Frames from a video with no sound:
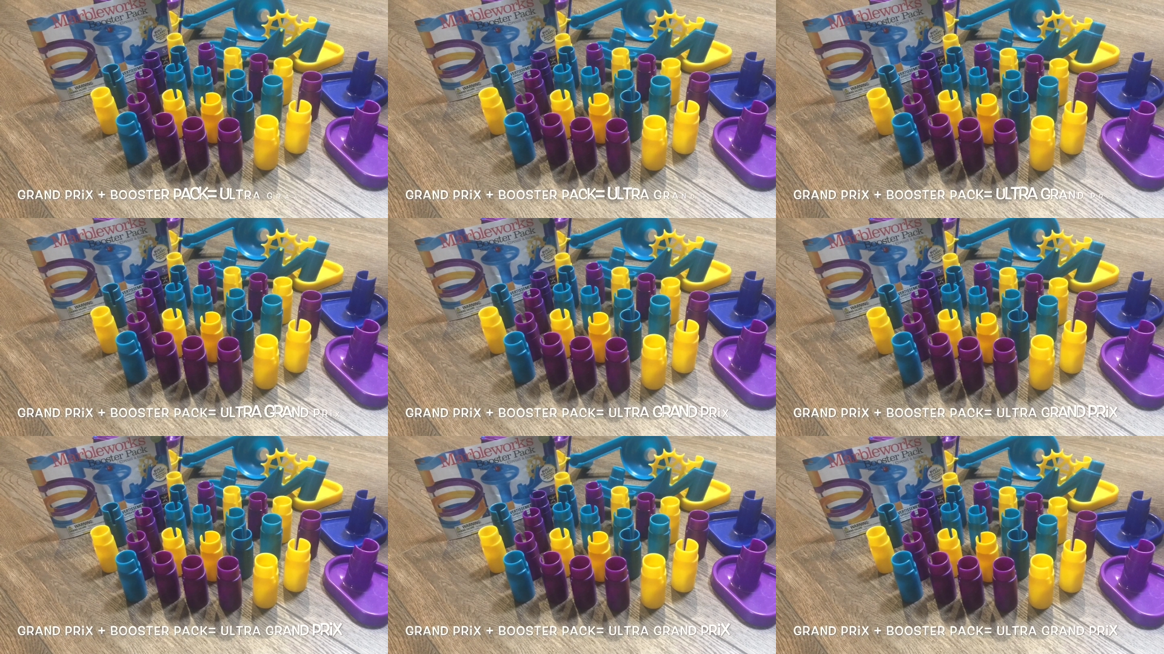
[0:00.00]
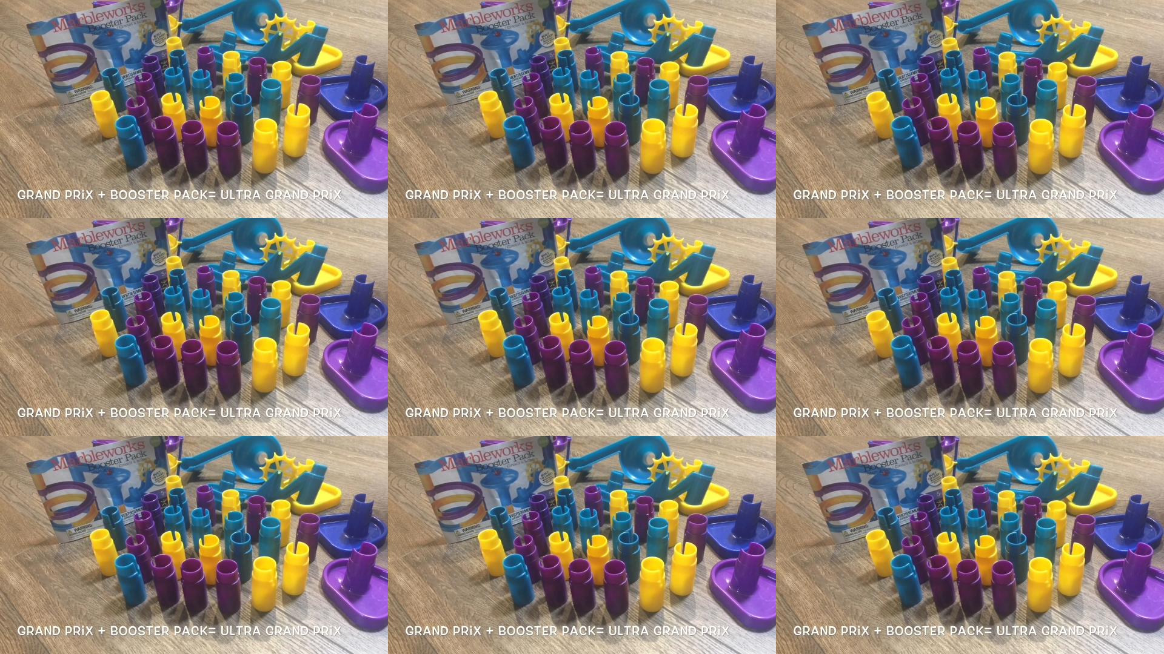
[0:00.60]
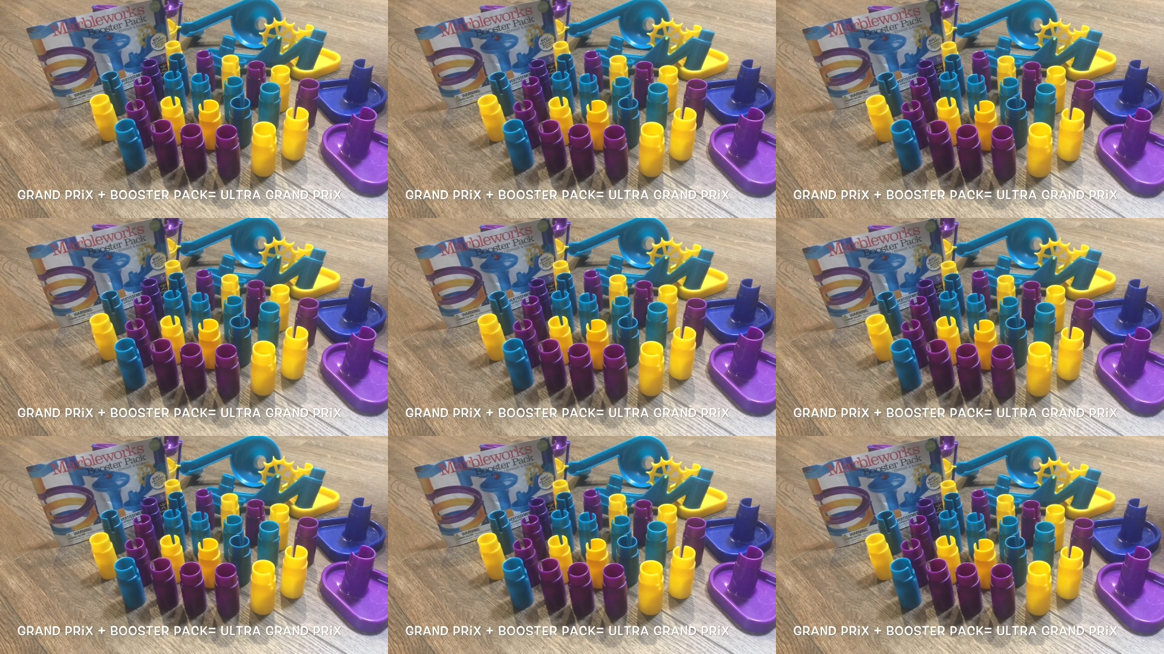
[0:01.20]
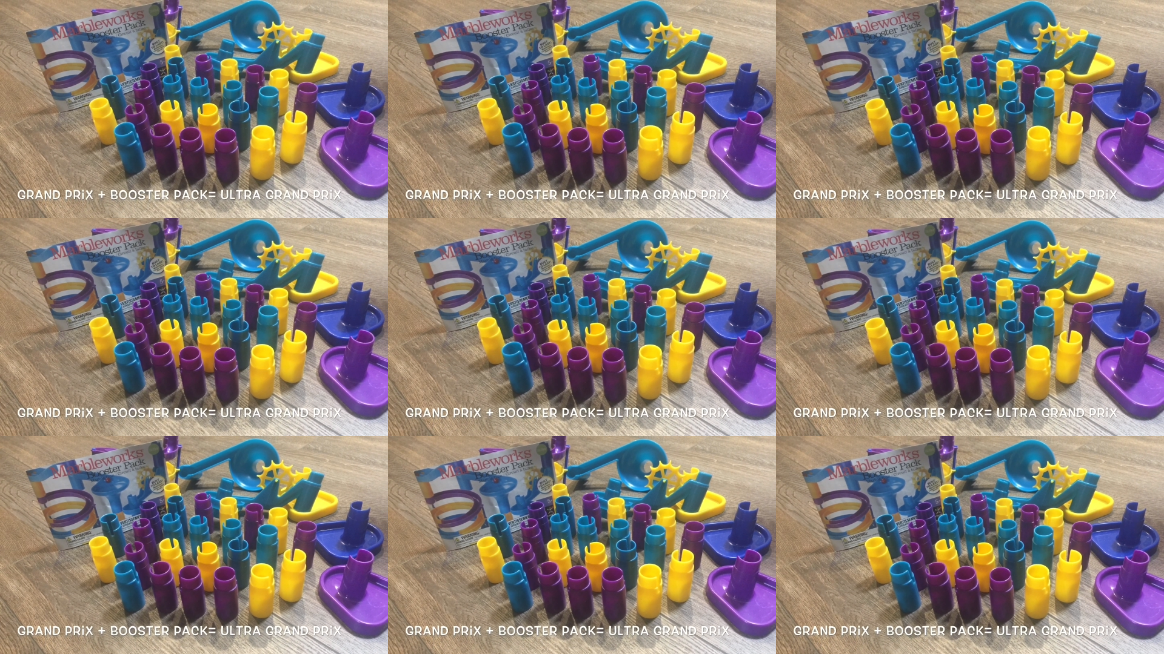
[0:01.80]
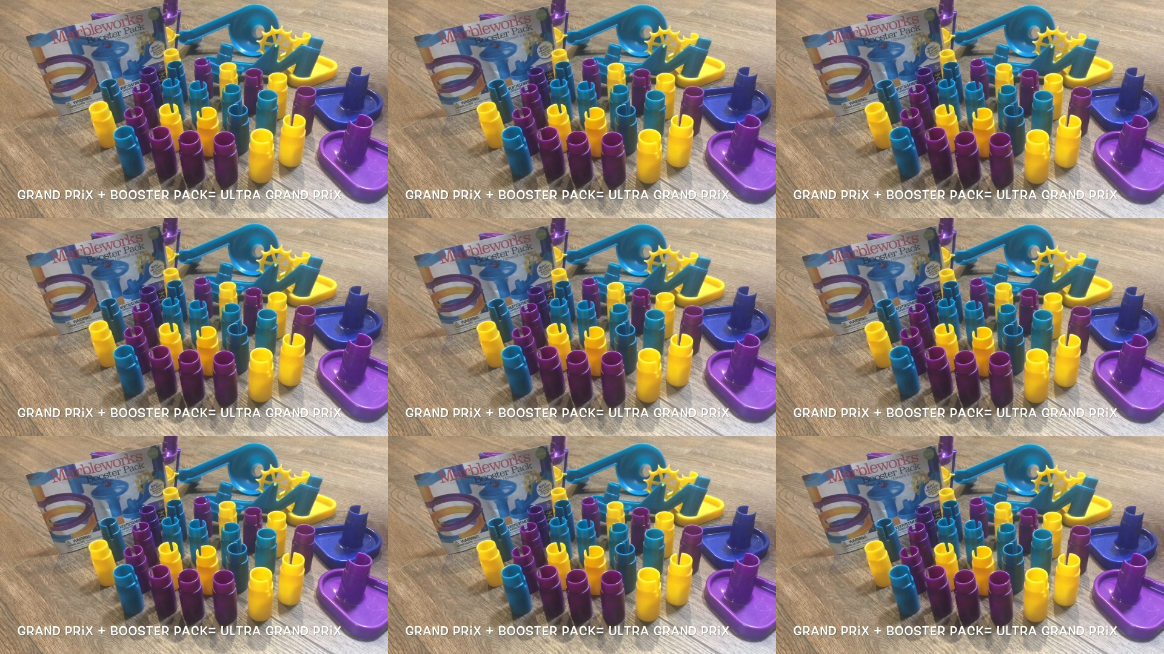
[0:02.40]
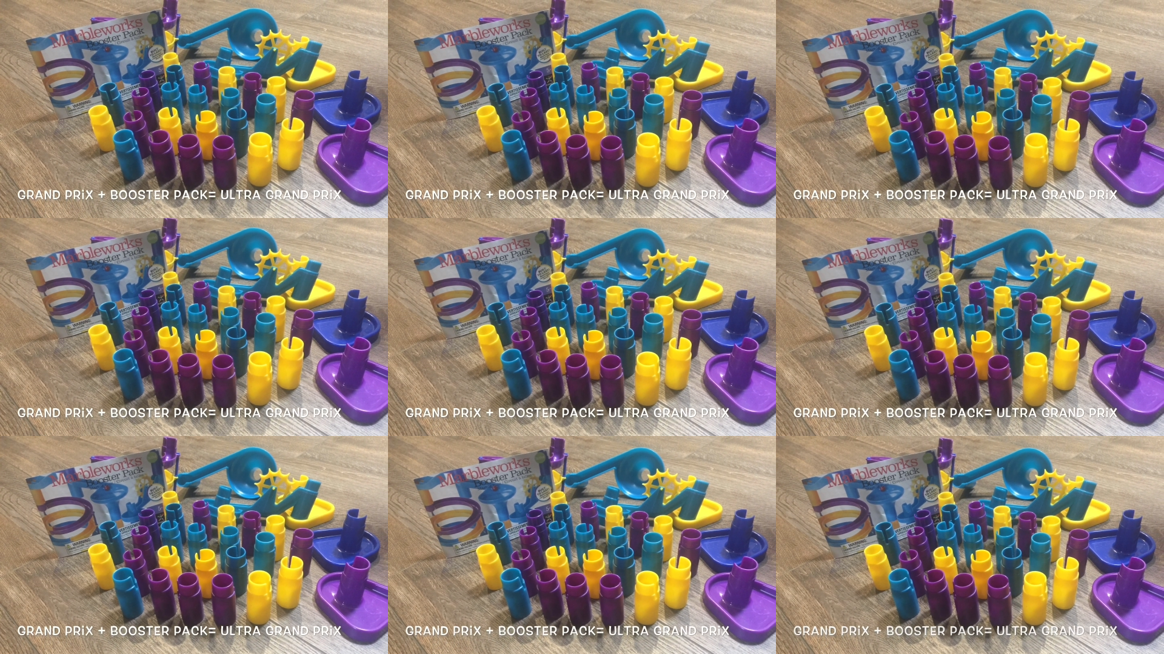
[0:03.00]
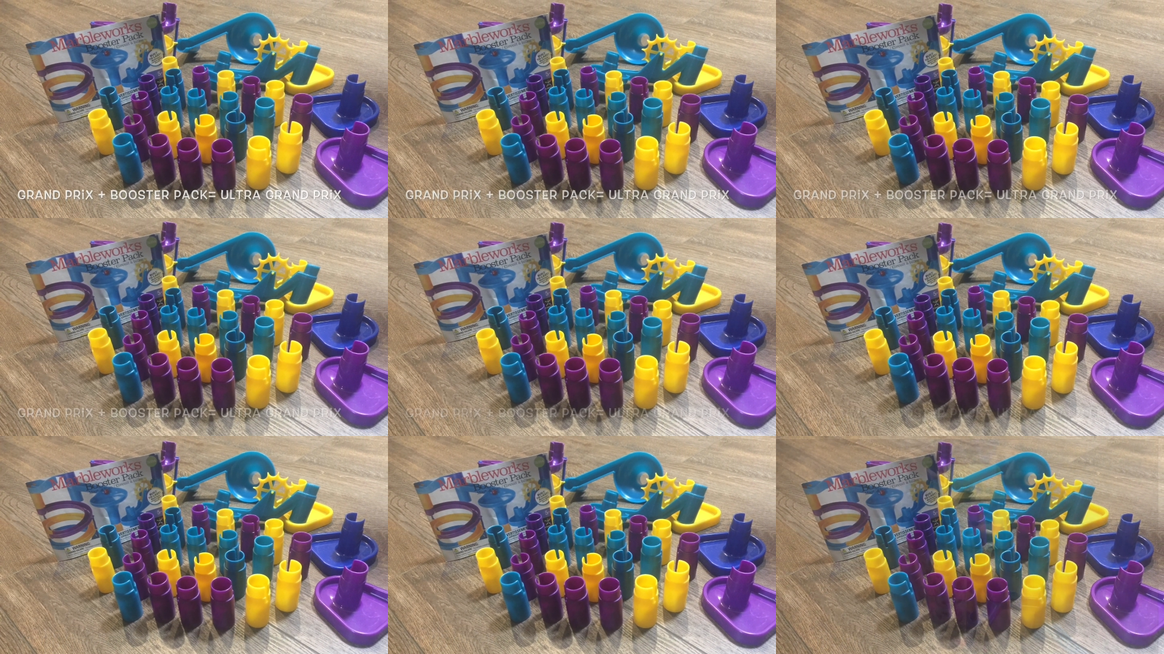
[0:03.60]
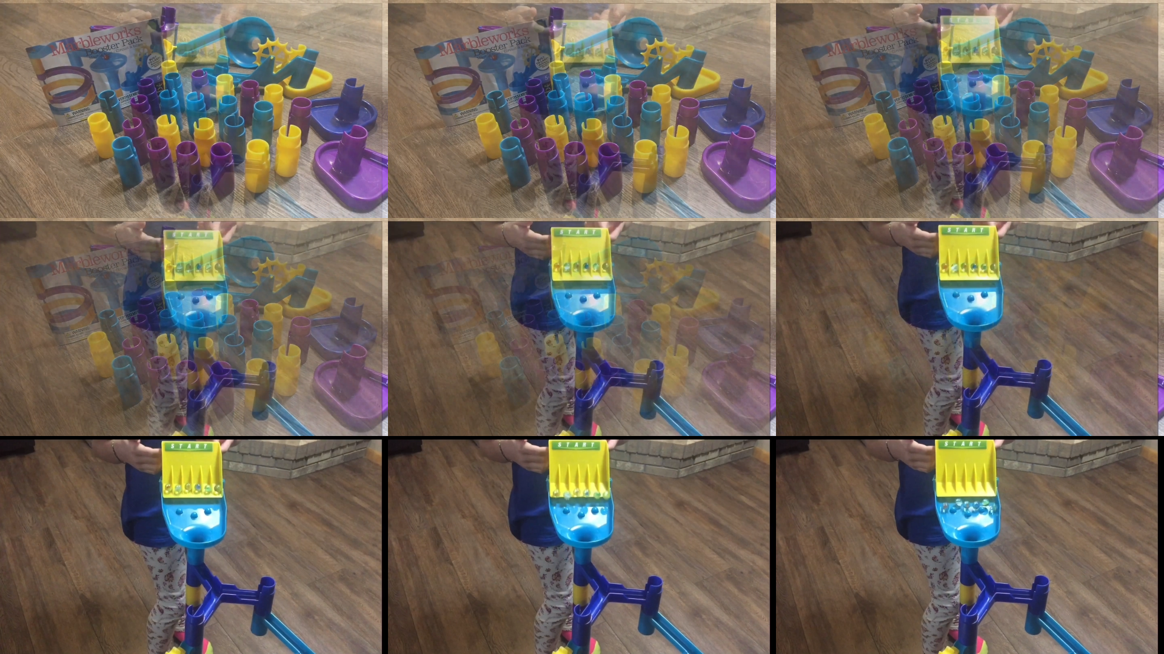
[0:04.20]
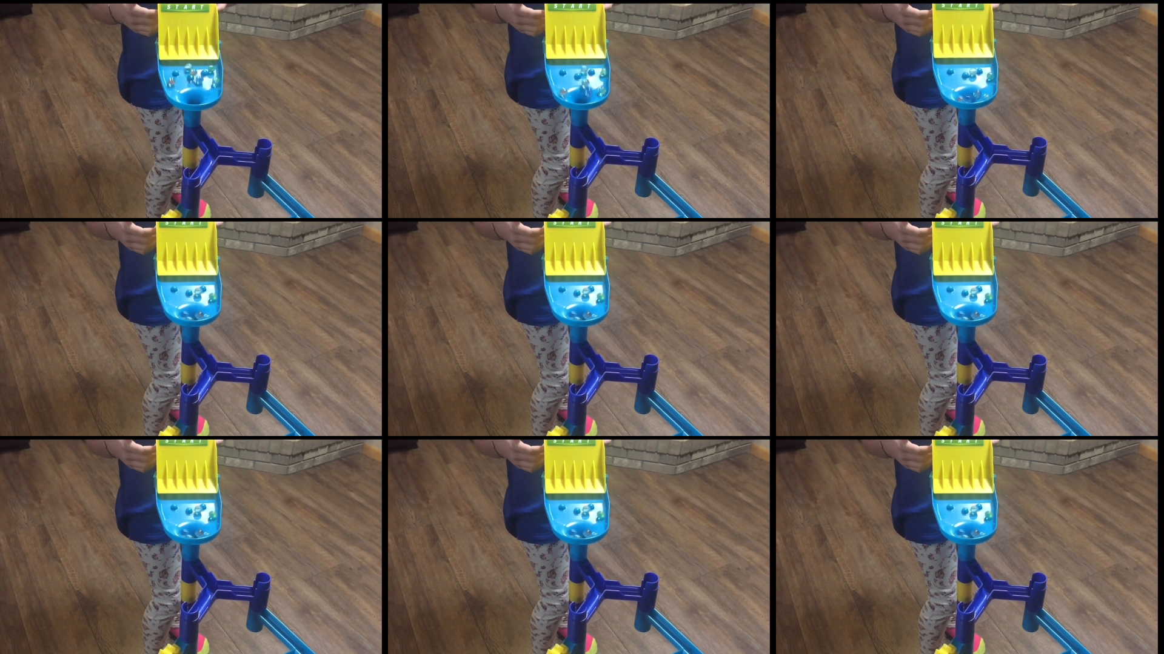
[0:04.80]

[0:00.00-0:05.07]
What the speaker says: Nobody's mouth can be seen.